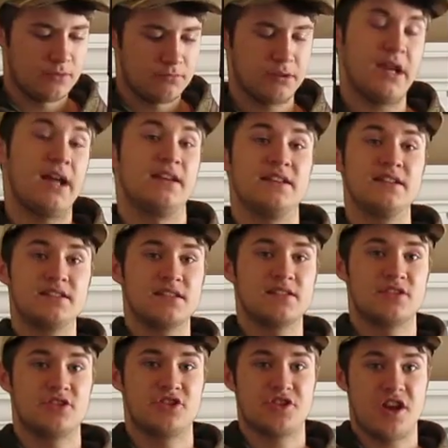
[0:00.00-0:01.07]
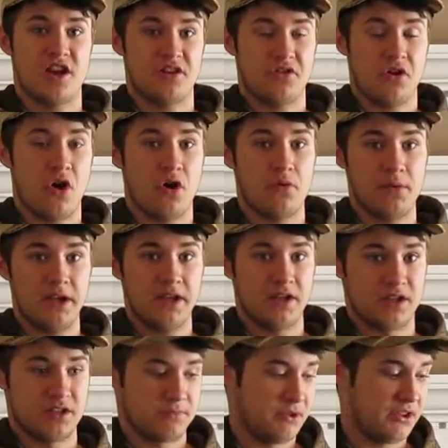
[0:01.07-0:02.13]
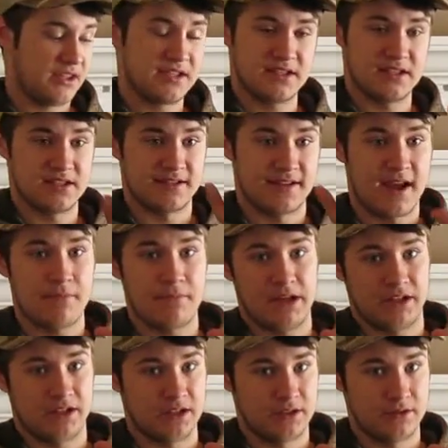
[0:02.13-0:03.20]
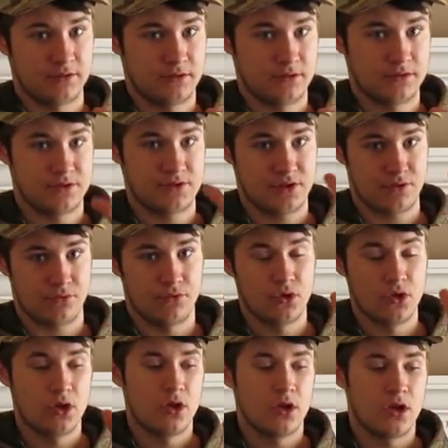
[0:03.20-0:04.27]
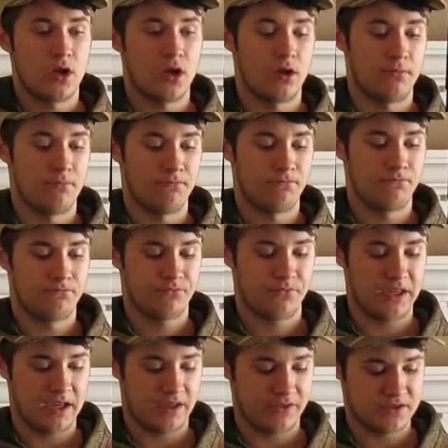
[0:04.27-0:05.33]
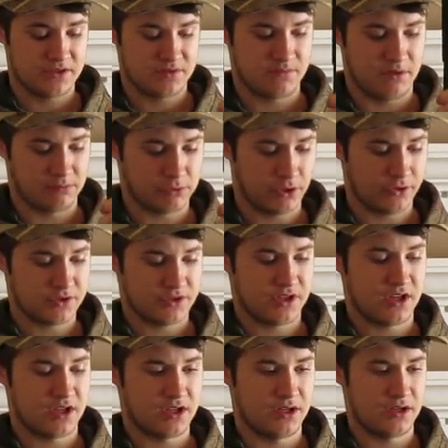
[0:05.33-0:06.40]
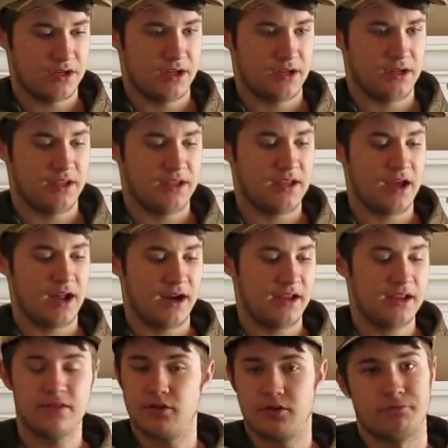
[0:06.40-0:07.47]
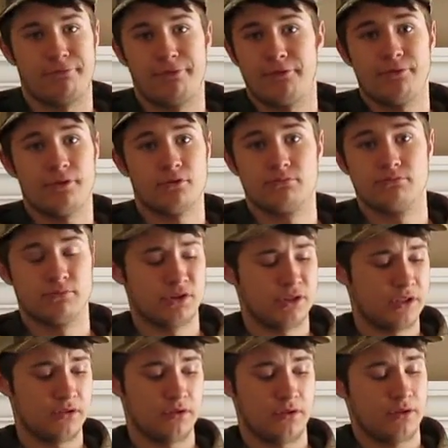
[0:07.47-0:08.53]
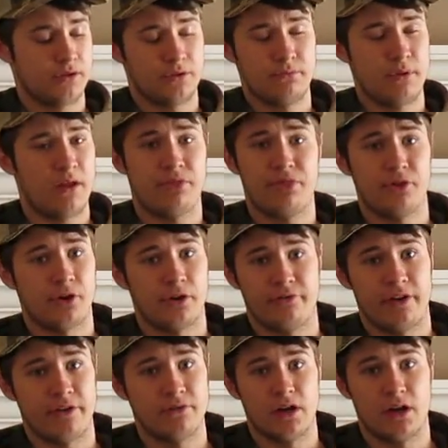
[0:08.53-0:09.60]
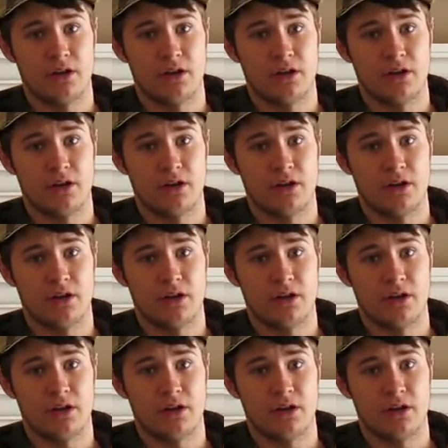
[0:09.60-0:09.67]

But I distance checked all my guns, but this is not my gun. So, yeah, this is my brother's gun, and he got it. They're about $35.